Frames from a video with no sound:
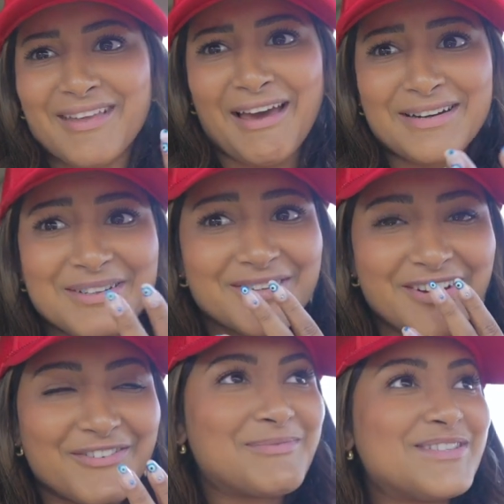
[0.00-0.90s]
I don't know, I've
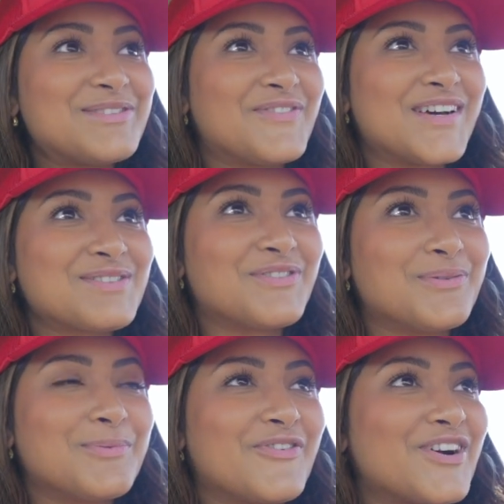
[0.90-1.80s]
never been to a festival
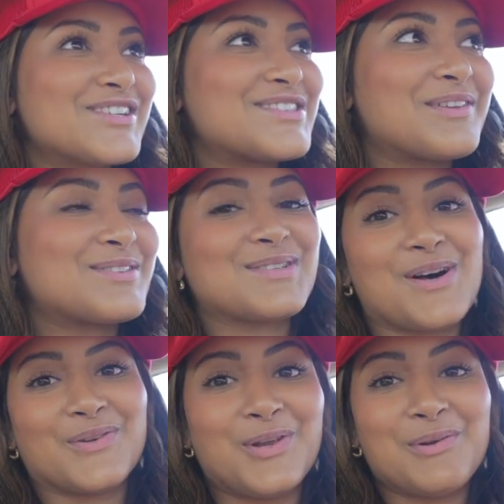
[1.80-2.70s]
before, so this is
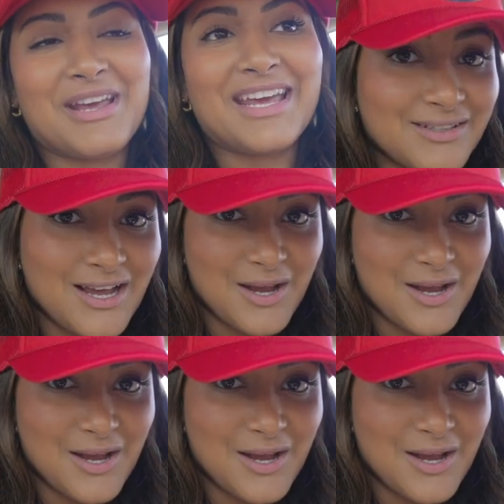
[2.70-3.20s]
all new to me.